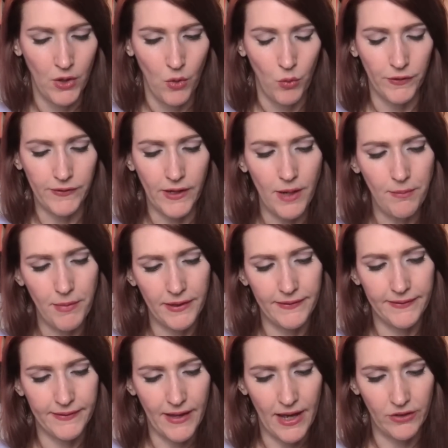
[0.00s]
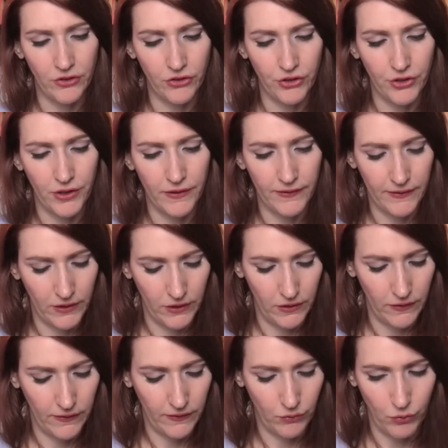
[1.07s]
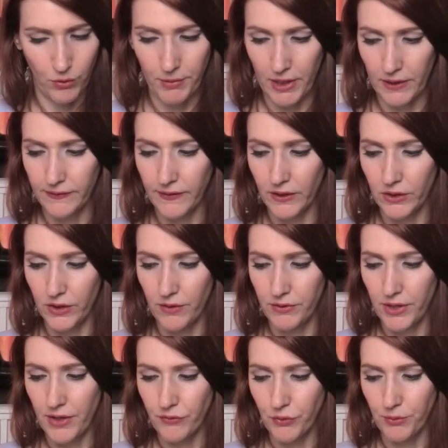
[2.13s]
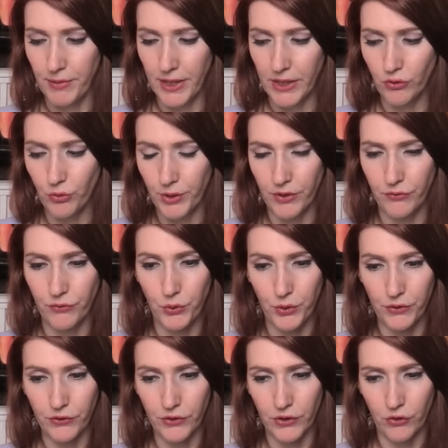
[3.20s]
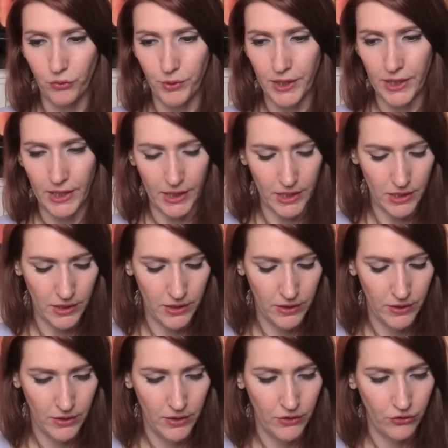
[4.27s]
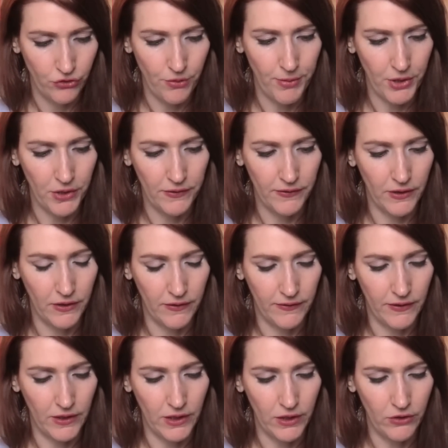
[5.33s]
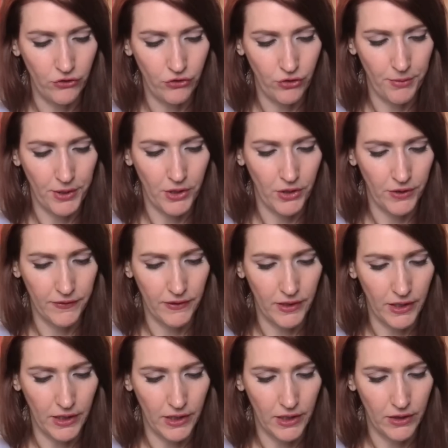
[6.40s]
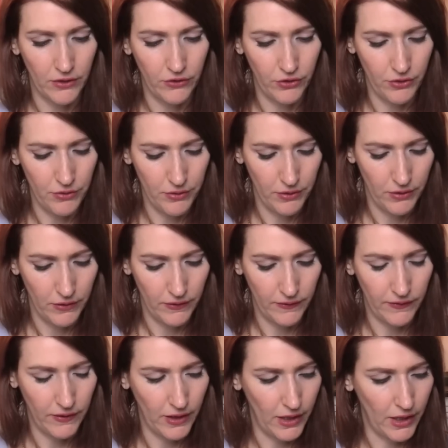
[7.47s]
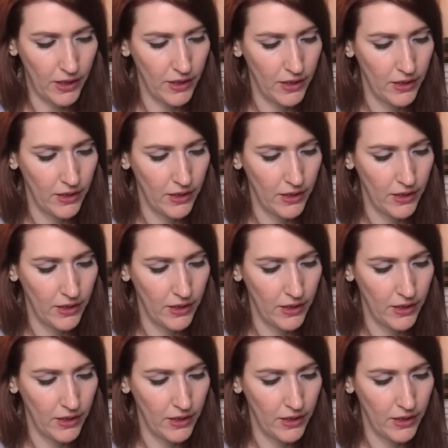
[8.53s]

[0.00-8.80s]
What's going to have my Sagittarius' romantic love life for May 24th to the 29th? Show me cards you need to see. Show me the cards I need to see.